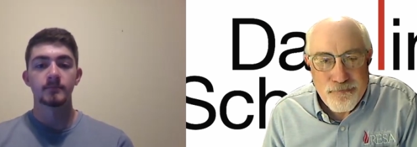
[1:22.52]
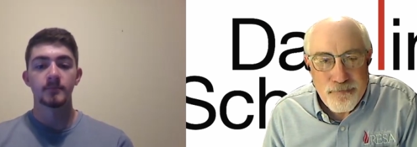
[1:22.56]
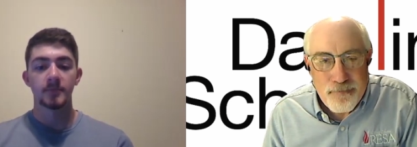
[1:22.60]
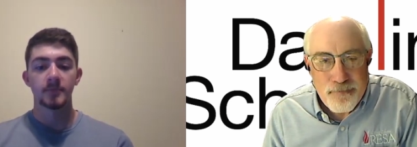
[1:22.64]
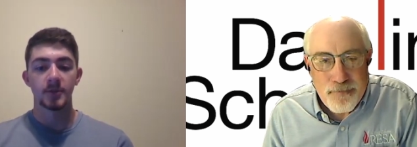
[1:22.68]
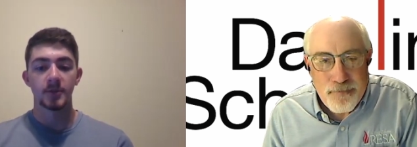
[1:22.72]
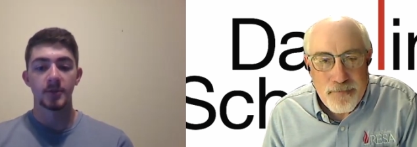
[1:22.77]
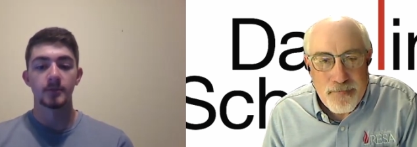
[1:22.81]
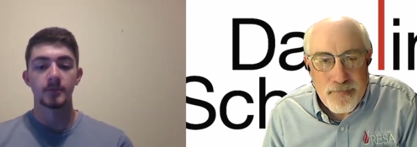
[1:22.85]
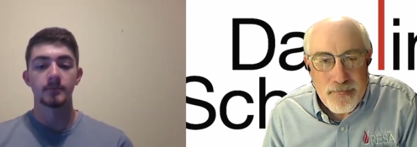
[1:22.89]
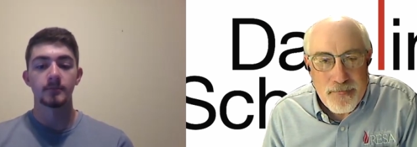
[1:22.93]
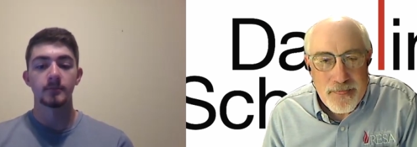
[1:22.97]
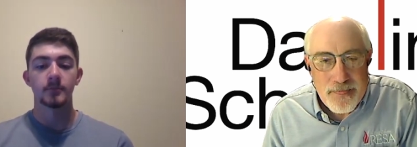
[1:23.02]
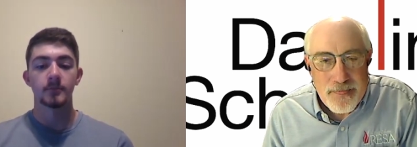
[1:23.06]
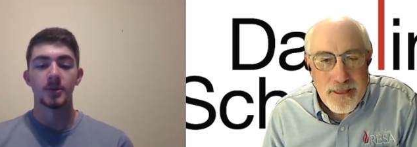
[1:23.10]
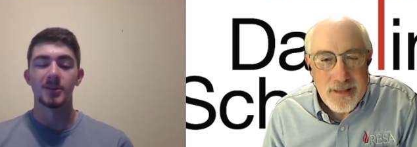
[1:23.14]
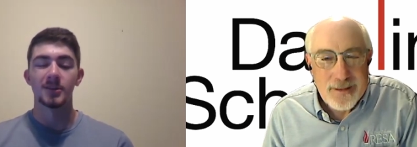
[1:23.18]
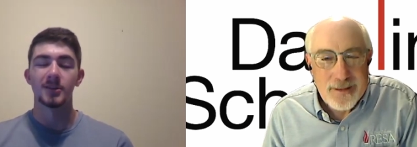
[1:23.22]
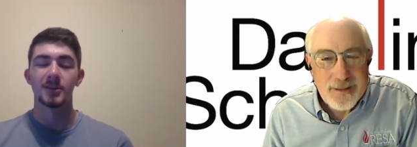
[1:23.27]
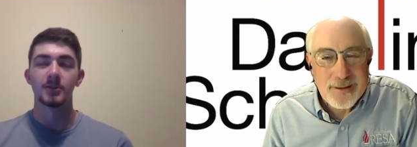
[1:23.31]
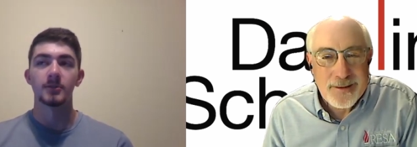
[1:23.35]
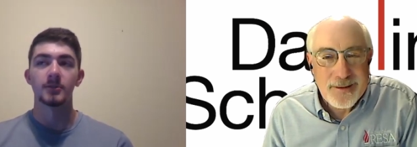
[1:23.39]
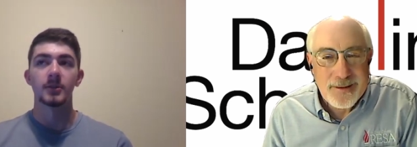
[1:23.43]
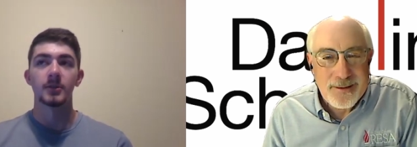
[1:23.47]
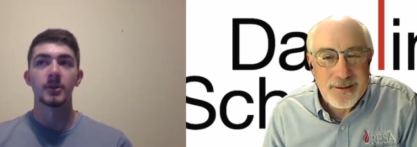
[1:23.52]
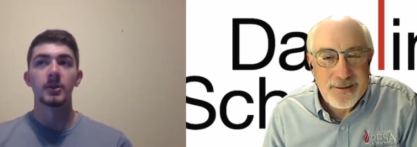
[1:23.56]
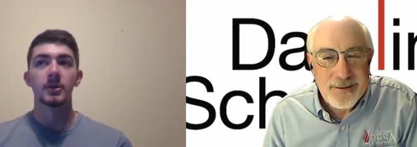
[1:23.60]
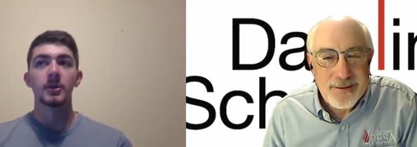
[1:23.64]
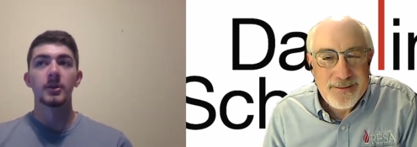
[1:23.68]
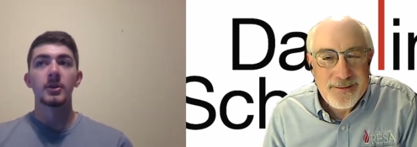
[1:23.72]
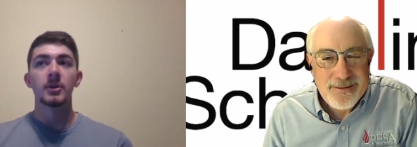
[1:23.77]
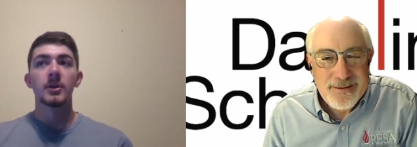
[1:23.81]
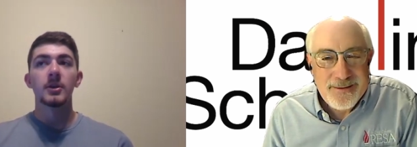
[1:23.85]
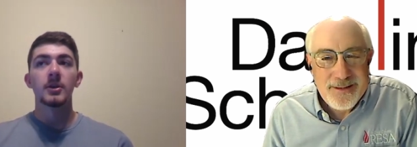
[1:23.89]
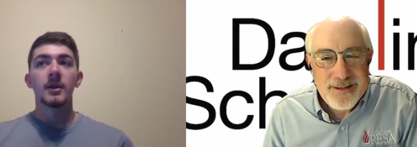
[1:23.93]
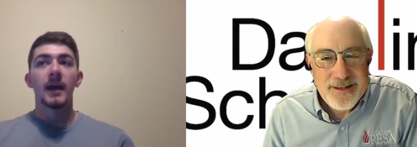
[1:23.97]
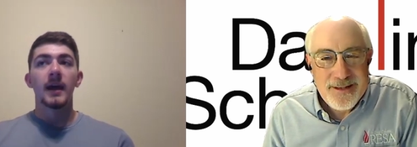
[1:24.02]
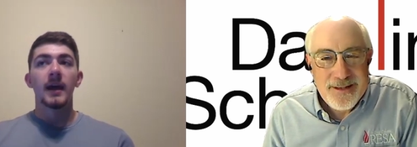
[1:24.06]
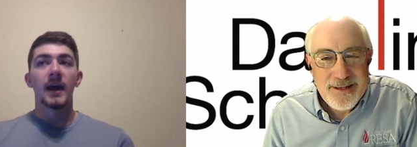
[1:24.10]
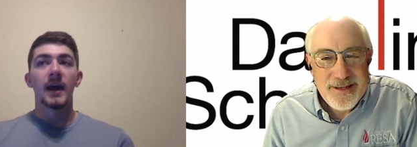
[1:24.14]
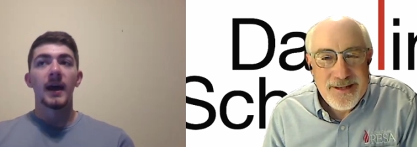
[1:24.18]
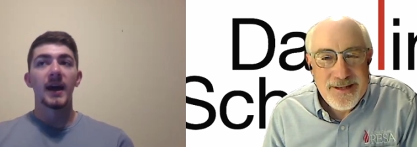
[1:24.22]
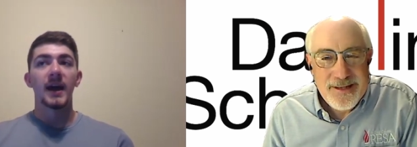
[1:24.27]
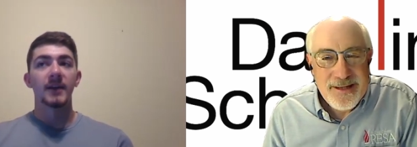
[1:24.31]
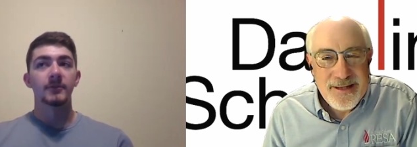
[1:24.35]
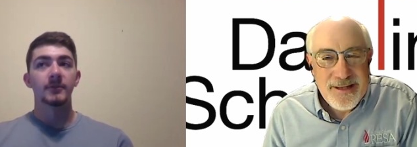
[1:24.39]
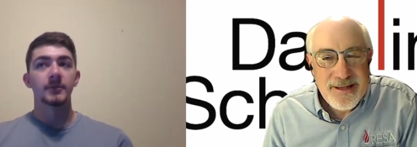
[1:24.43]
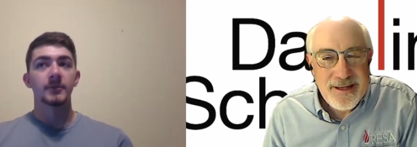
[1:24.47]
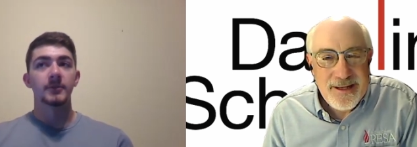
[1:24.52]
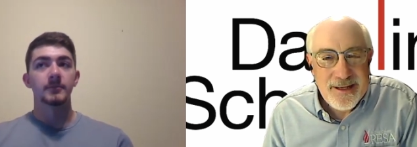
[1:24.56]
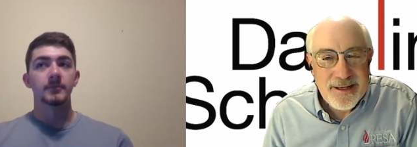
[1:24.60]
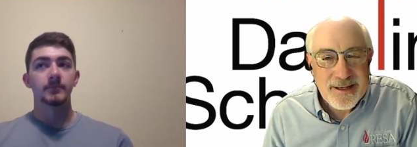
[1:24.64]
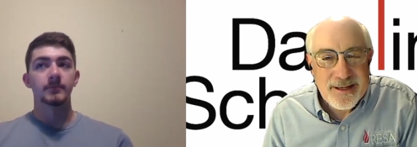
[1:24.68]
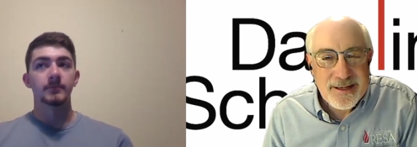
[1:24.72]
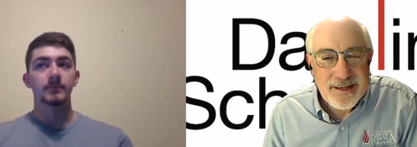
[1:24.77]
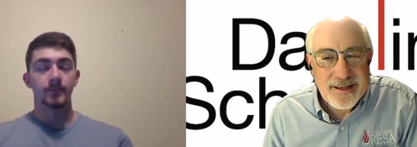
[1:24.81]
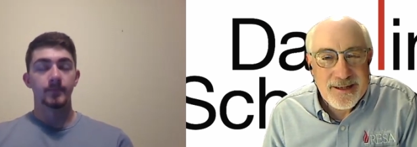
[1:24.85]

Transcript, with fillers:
Speaker 1: Yep. Uh, I haven't